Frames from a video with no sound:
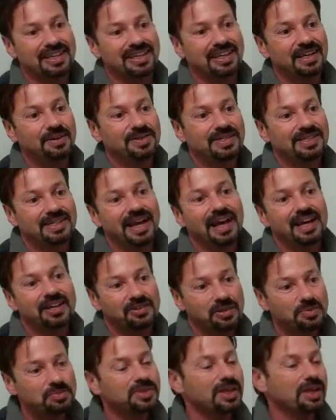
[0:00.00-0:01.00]
And he was an
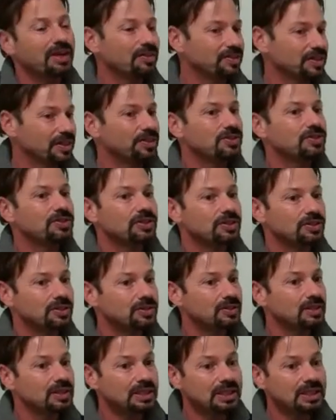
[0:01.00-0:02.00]
actor himself. He used to